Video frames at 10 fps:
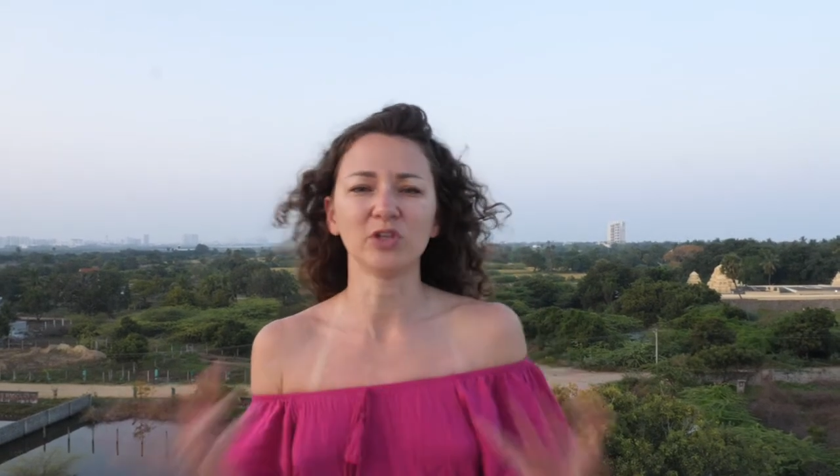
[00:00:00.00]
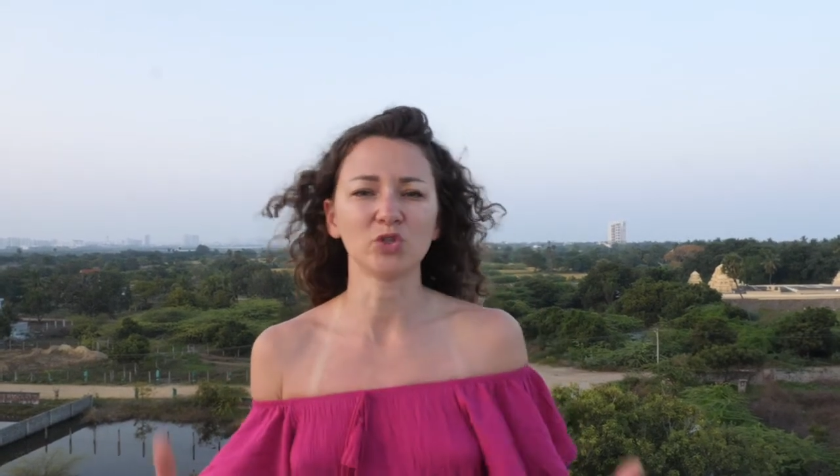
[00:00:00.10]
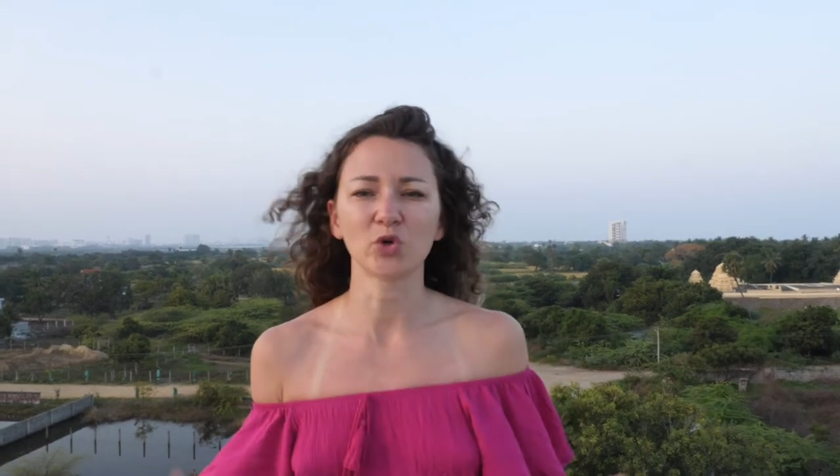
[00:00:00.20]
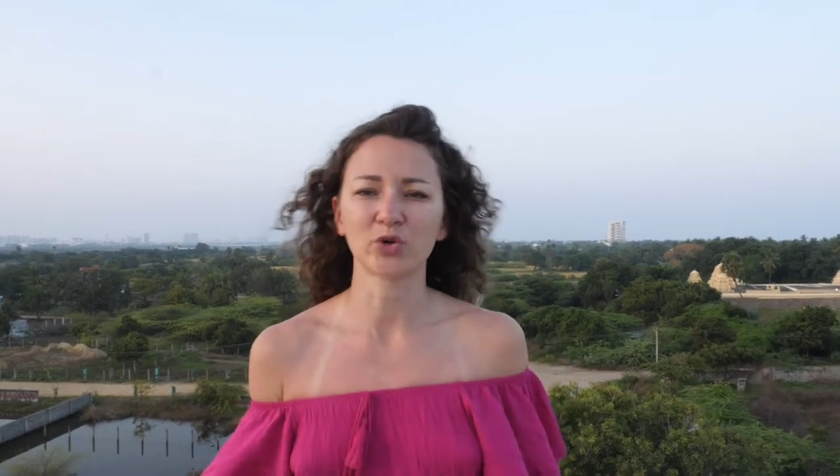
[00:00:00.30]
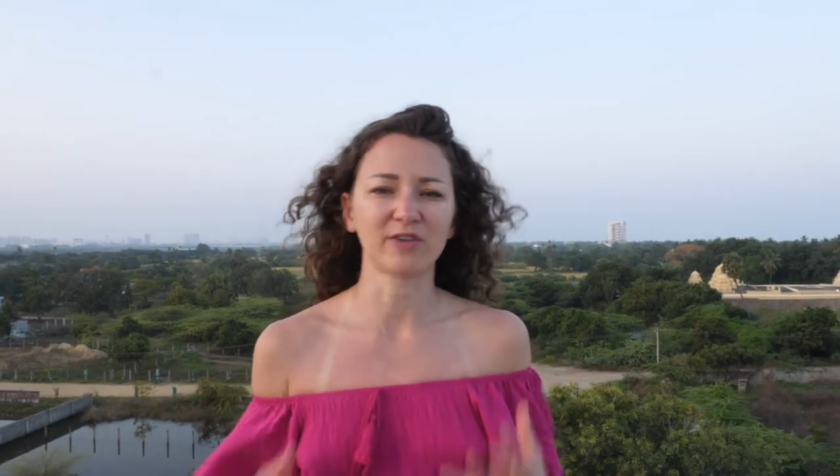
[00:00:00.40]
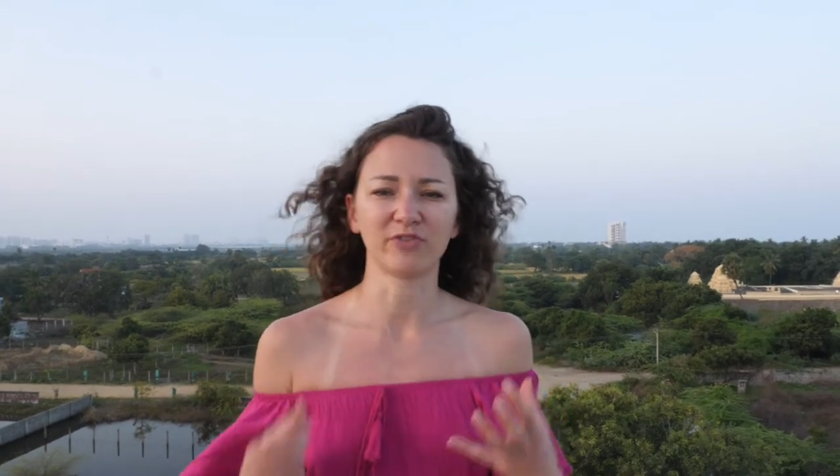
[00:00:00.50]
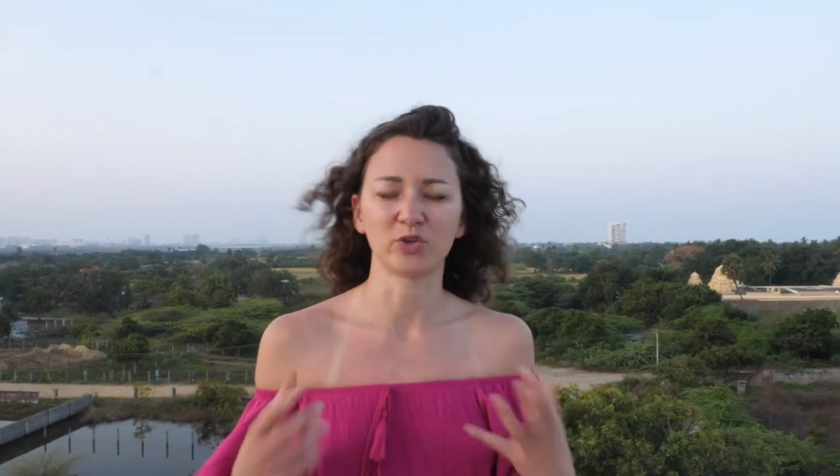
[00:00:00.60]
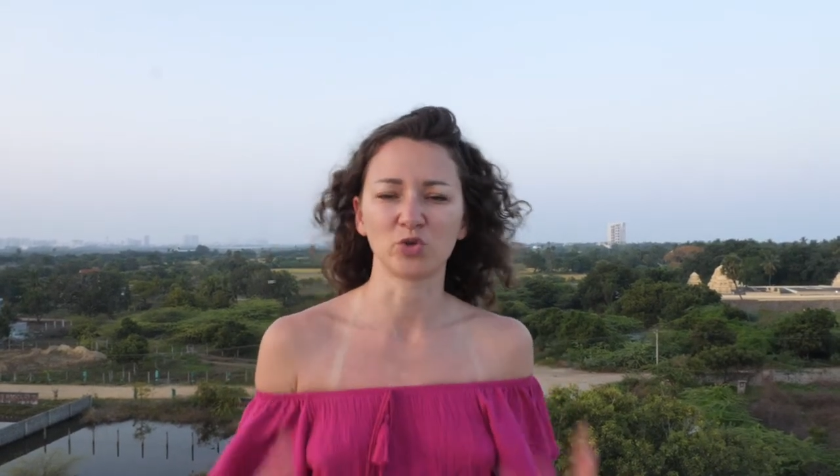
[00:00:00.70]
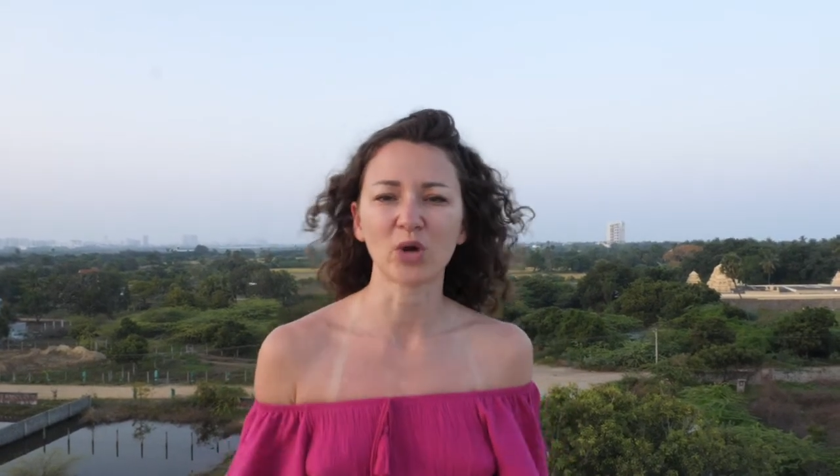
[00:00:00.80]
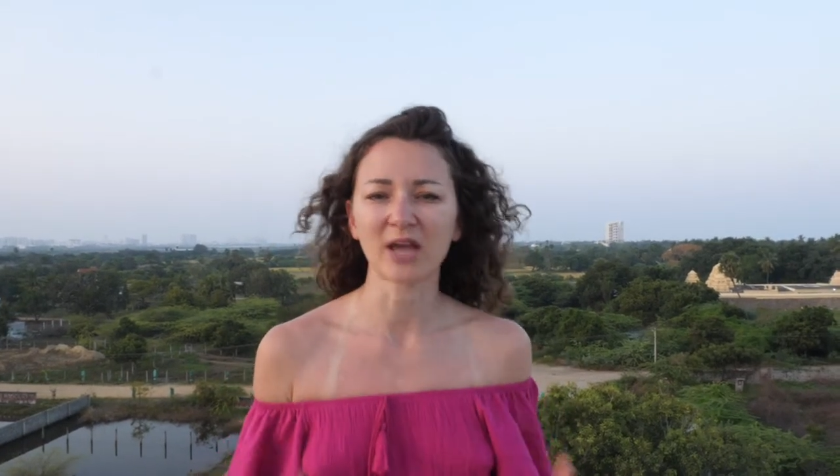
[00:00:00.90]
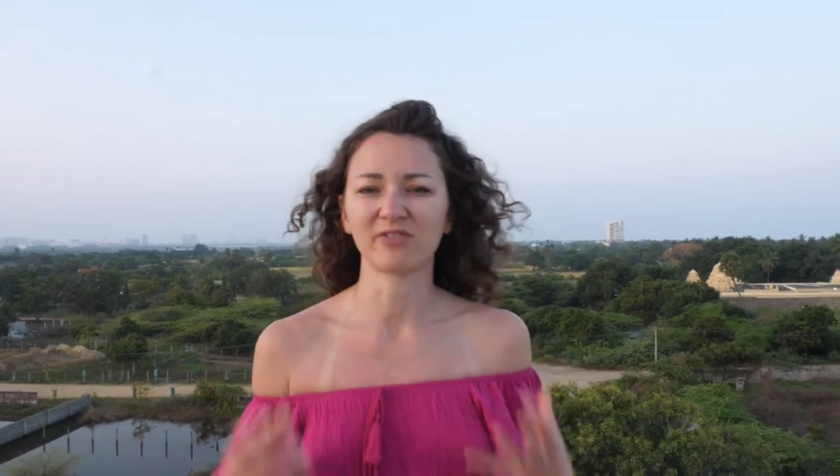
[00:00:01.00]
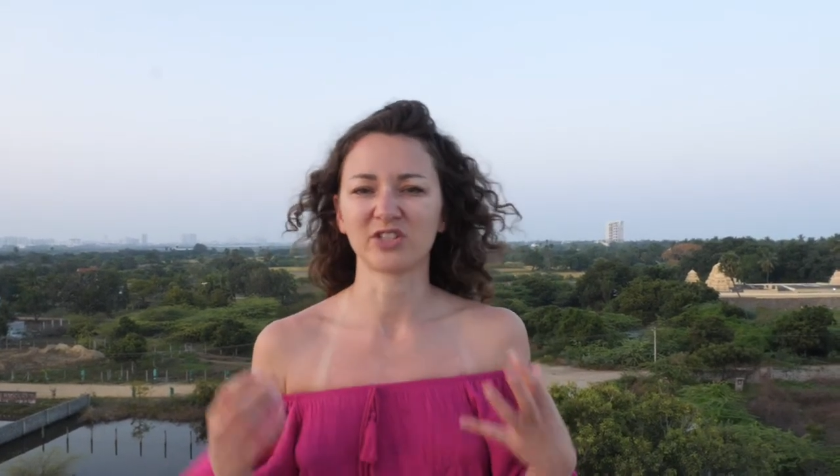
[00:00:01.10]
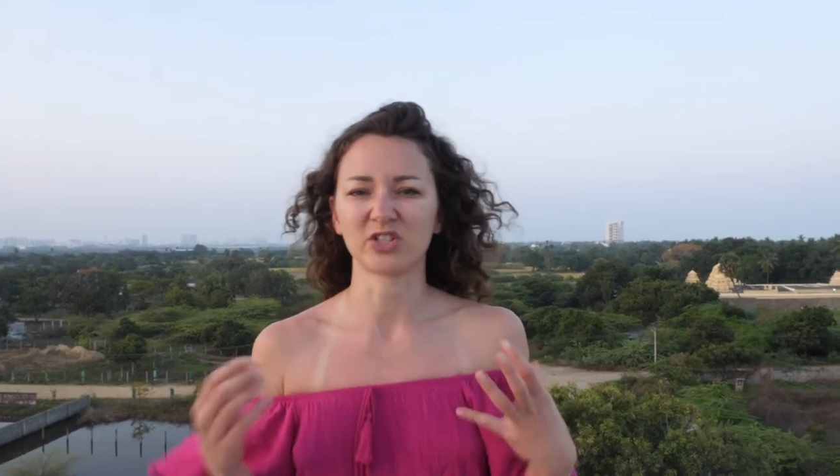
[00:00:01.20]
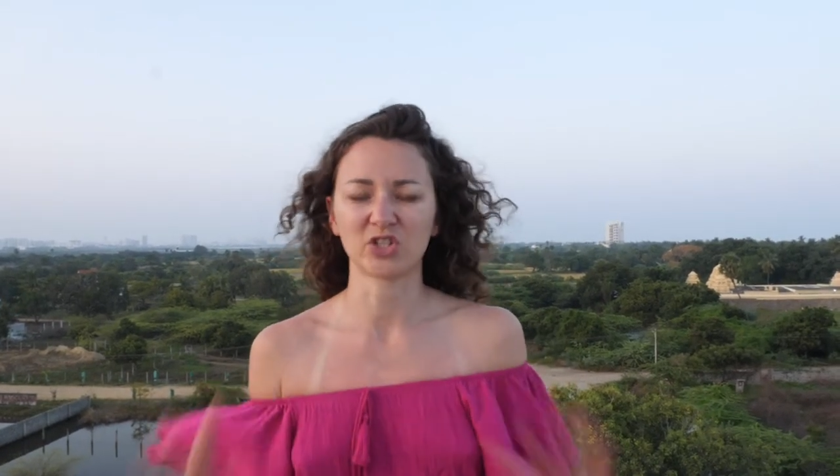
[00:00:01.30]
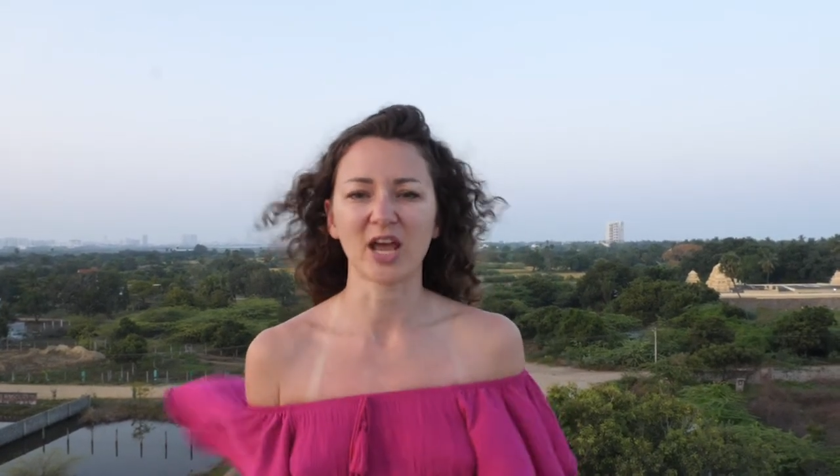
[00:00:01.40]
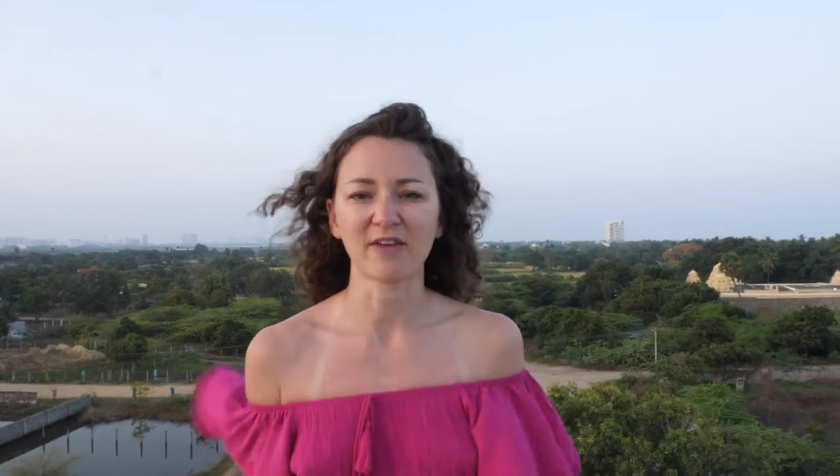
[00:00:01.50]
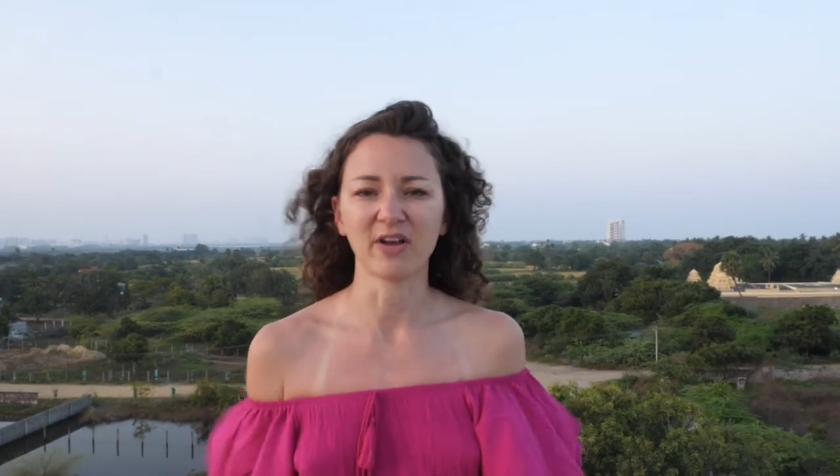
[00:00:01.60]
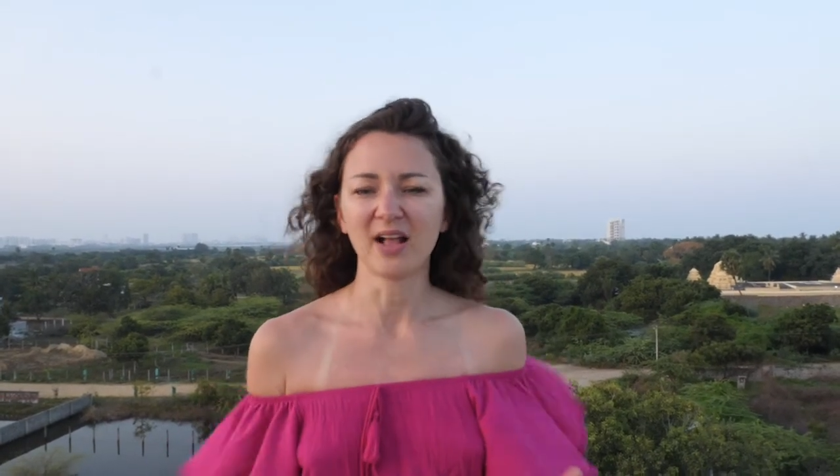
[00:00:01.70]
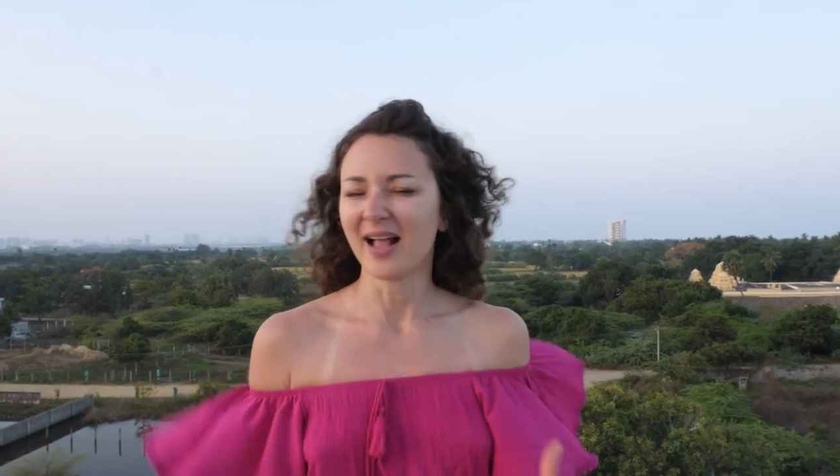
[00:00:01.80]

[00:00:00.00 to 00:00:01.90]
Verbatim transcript: videographer, drivers, chef,